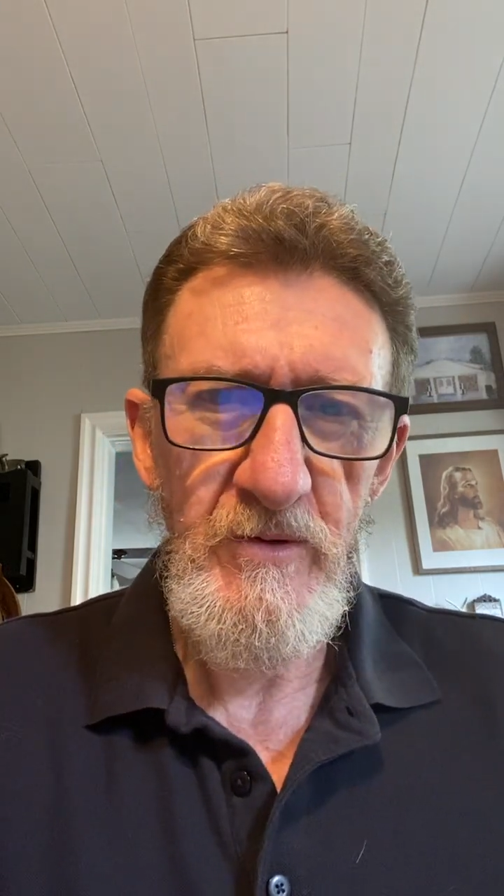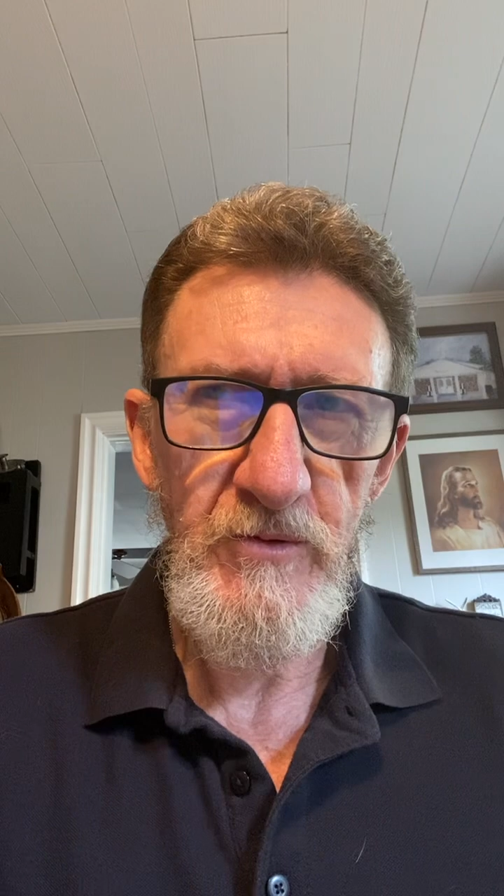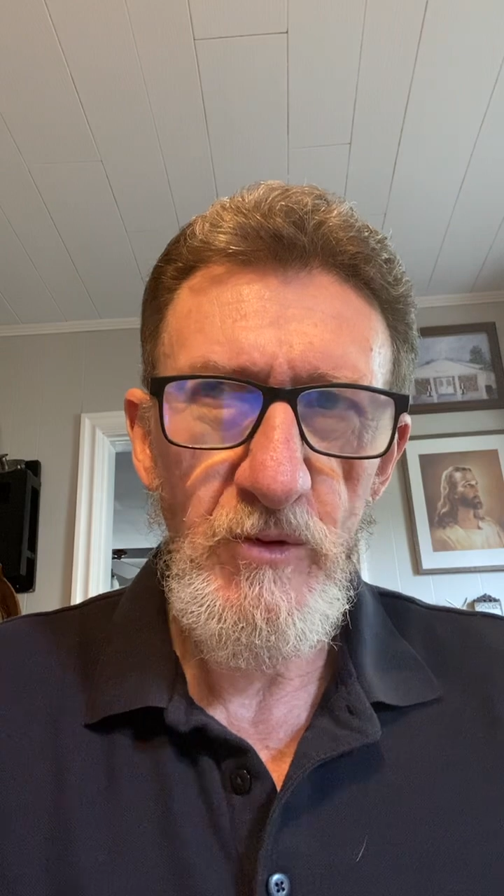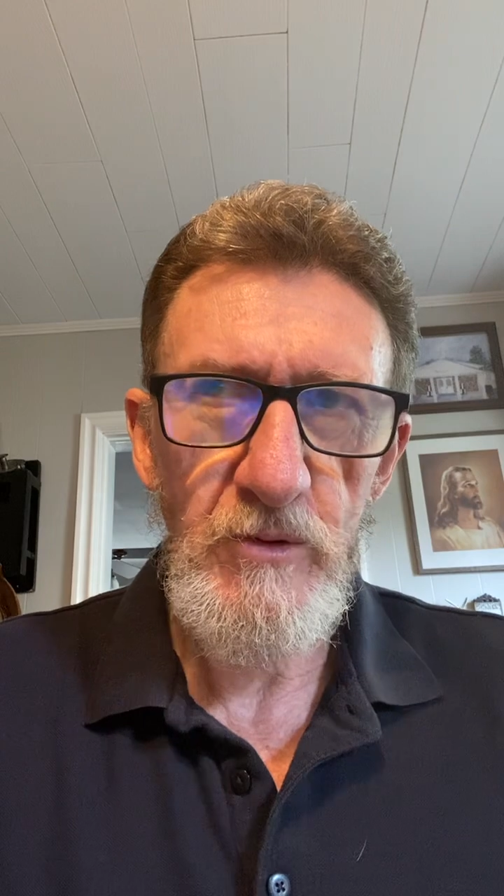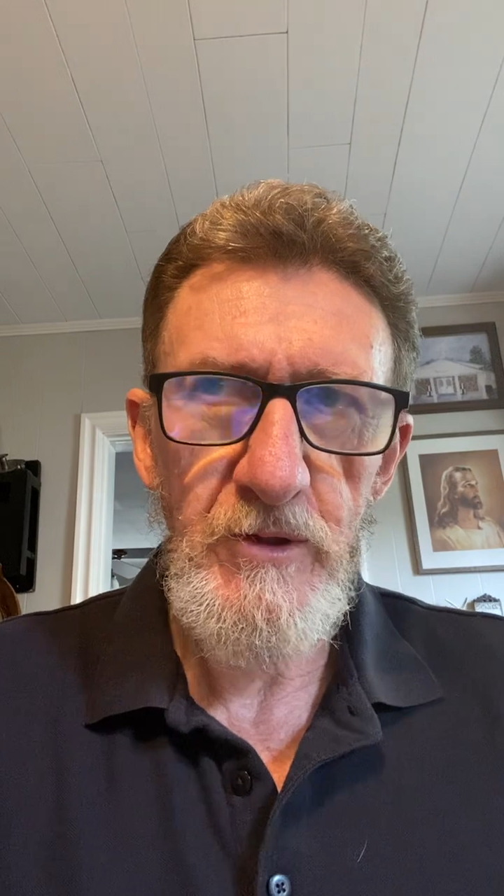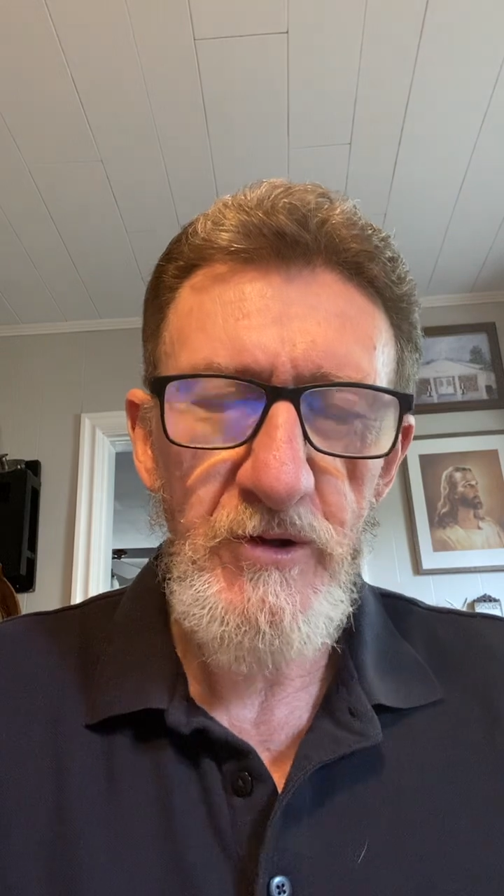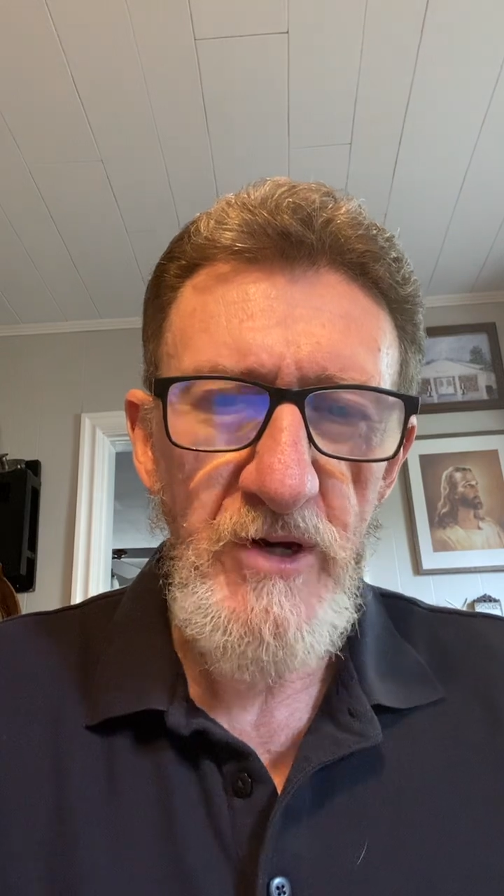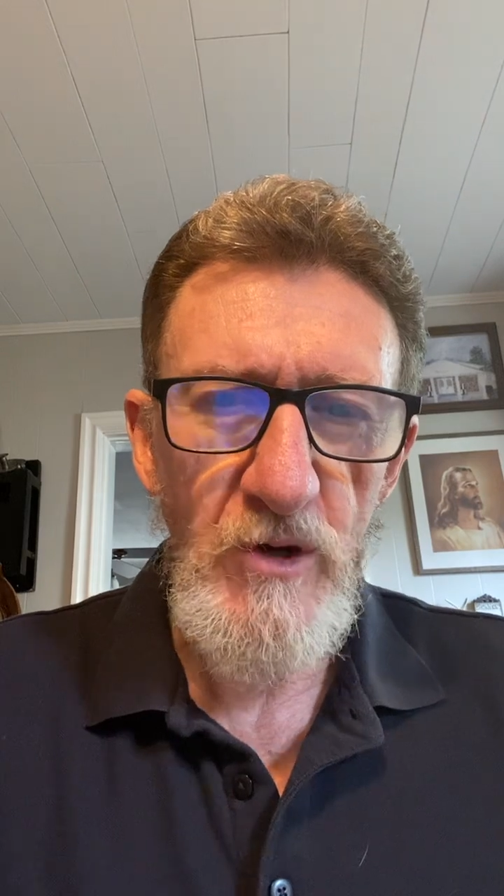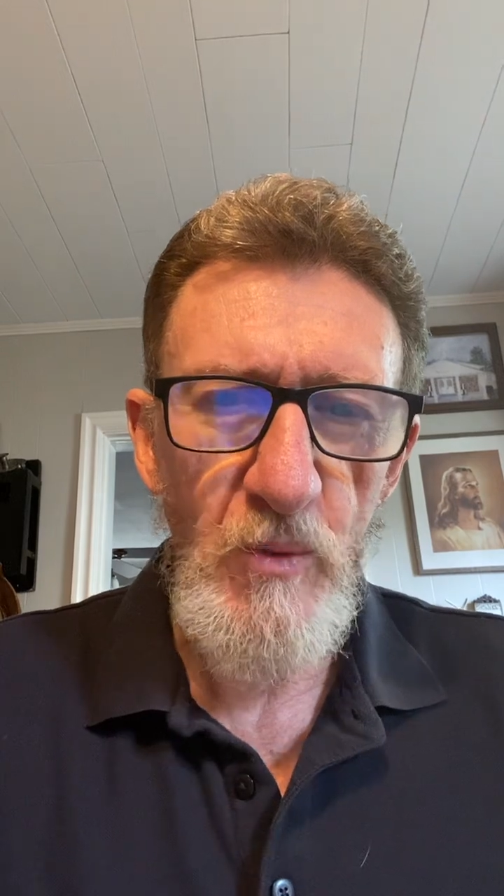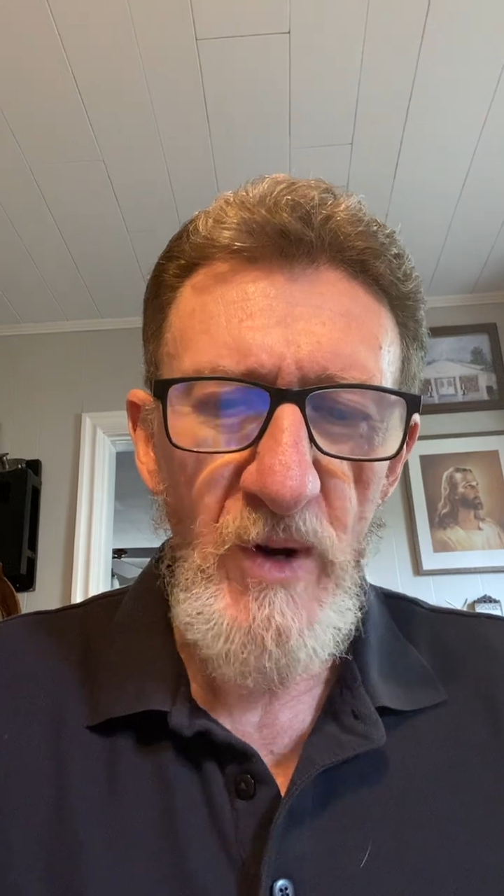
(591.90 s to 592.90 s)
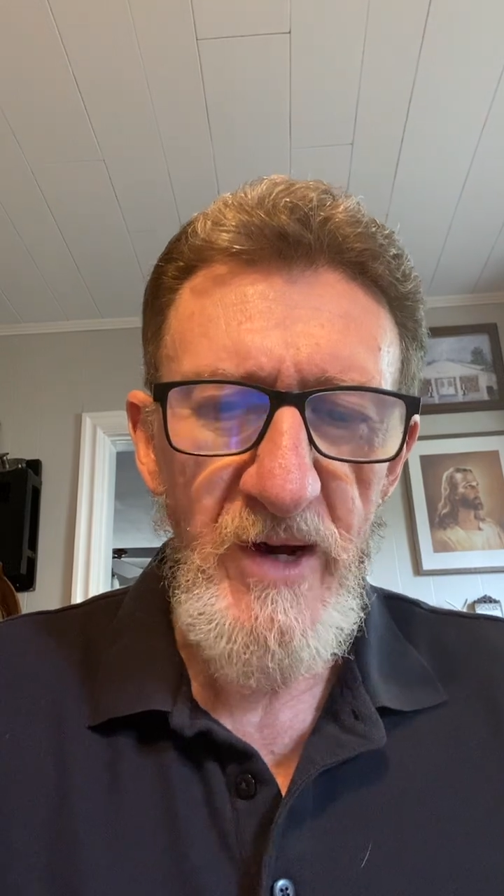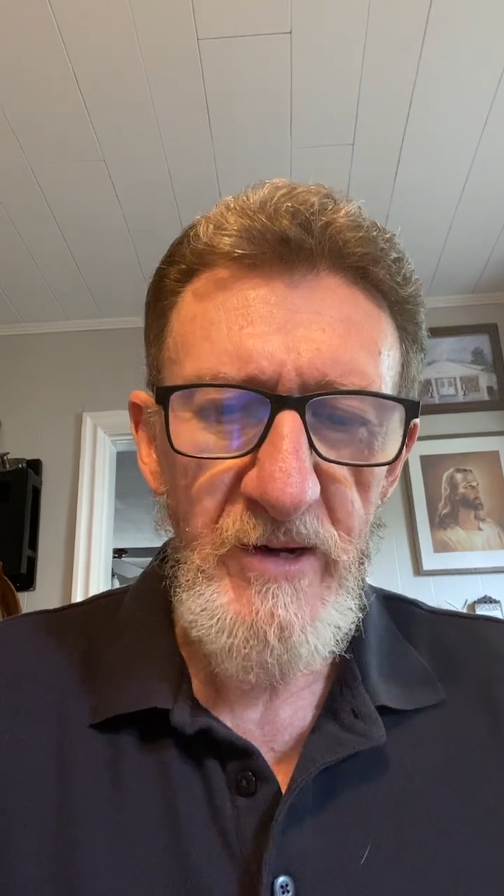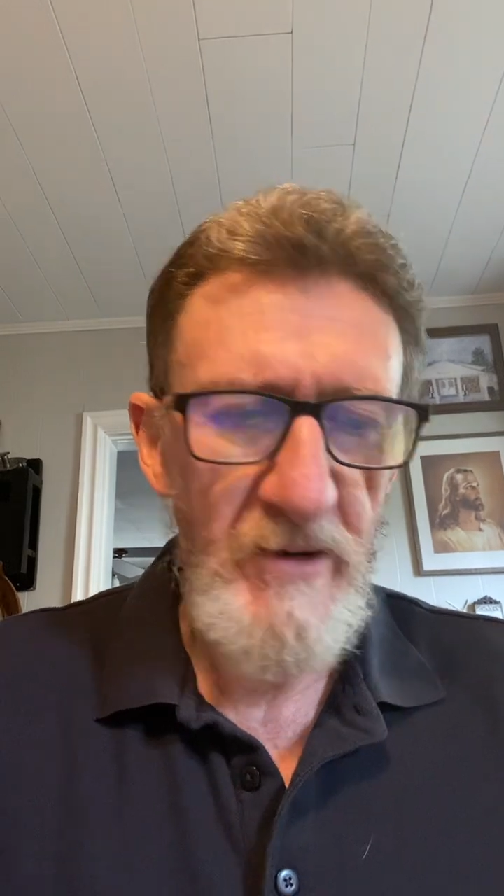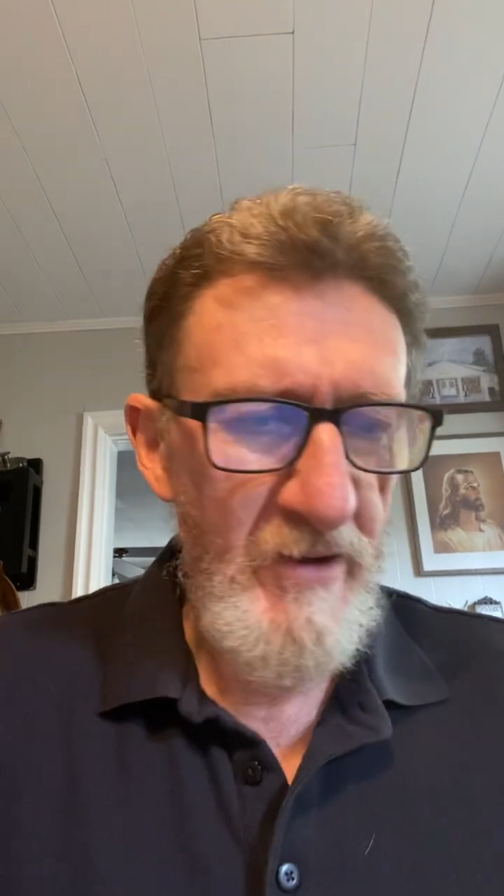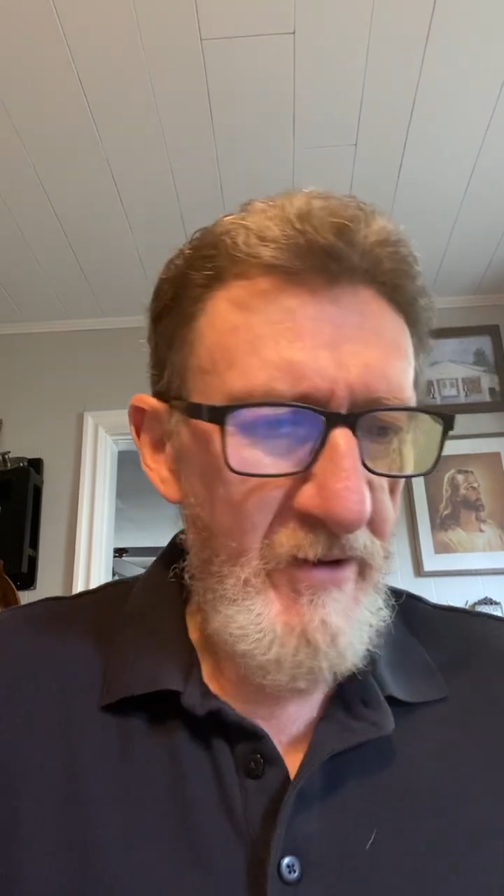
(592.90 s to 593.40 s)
You're looking away.